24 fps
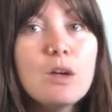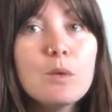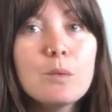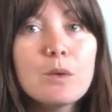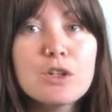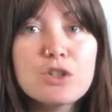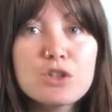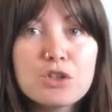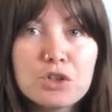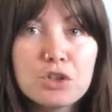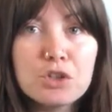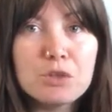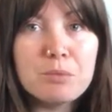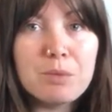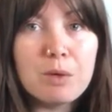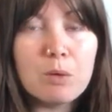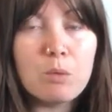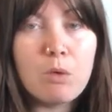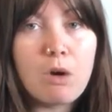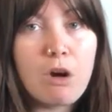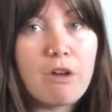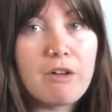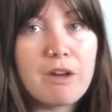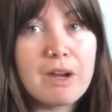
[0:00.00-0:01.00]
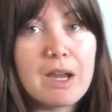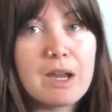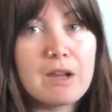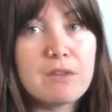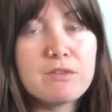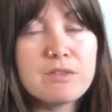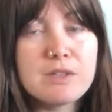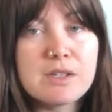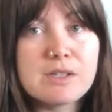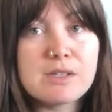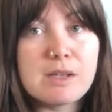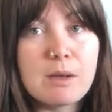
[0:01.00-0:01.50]
which could be worrying
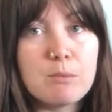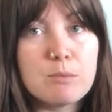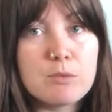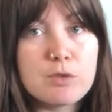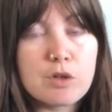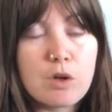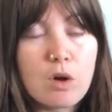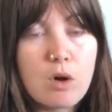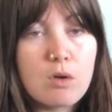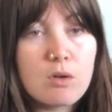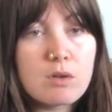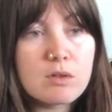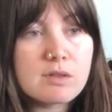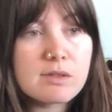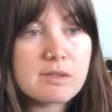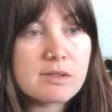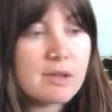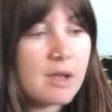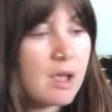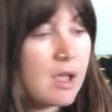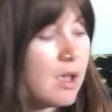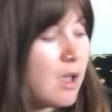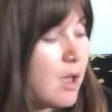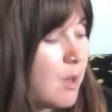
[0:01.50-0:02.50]
for some dogs,